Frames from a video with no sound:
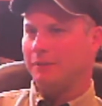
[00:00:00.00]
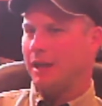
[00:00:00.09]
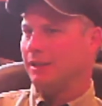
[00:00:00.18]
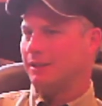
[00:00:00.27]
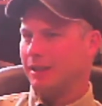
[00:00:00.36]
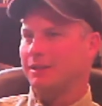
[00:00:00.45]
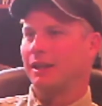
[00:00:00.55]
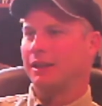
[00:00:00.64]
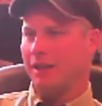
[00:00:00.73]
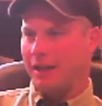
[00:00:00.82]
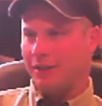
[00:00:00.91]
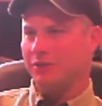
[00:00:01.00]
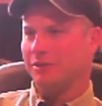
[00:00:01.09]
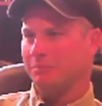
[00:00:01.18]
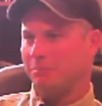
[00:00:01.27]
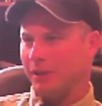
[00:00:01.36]
I'd say technology
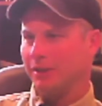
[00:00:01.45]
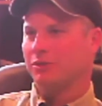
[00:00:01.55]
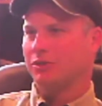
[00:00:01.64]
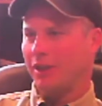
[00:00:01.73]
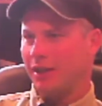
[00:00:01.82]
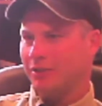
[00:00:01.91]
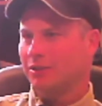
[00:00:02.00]
is the biggest change.